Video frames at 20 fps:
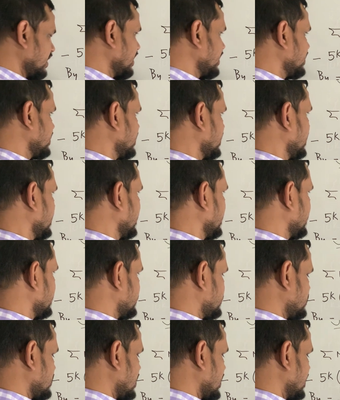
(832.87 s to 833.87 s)
right.
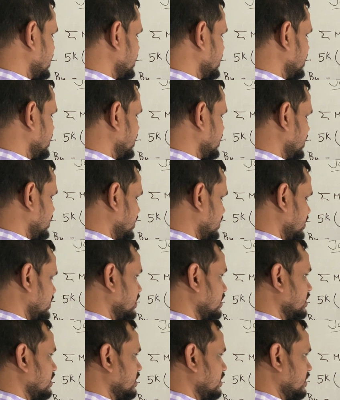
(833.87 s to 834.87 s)
So 100,
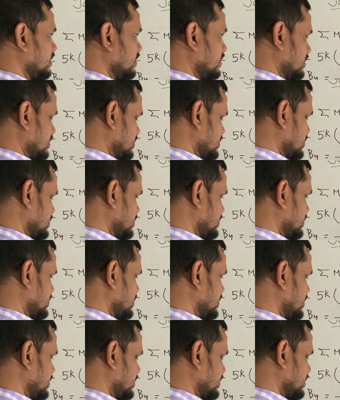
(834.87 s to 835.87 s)

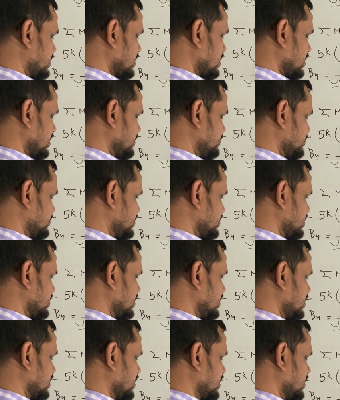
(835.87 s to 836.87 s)
10 times
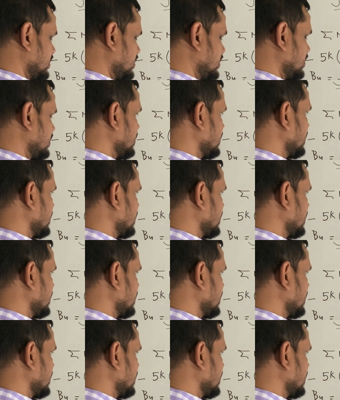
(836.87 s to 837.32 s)
10,